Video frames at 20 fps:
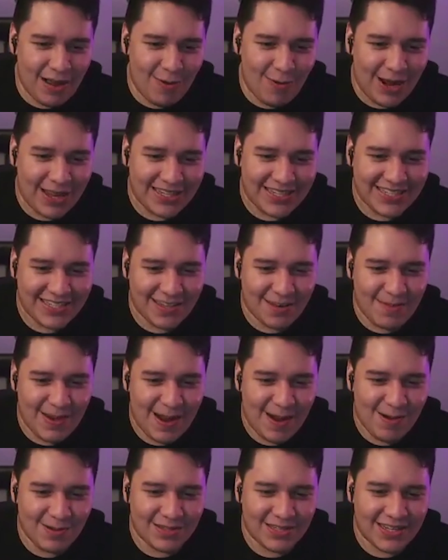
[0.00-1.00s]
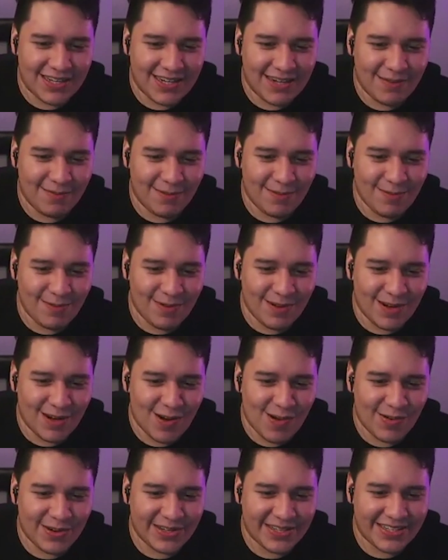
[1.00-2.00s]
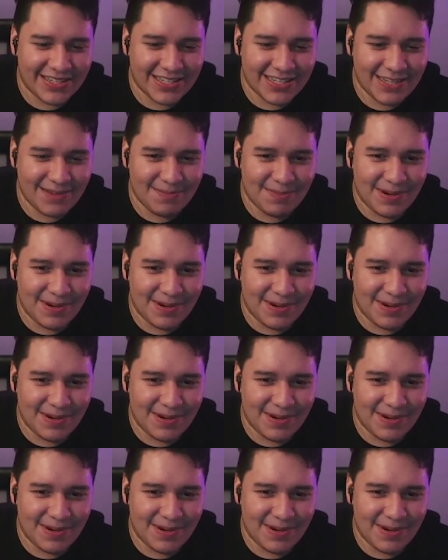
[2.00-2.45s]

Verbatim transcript: watched this on my own time. We are gonna go to sleep,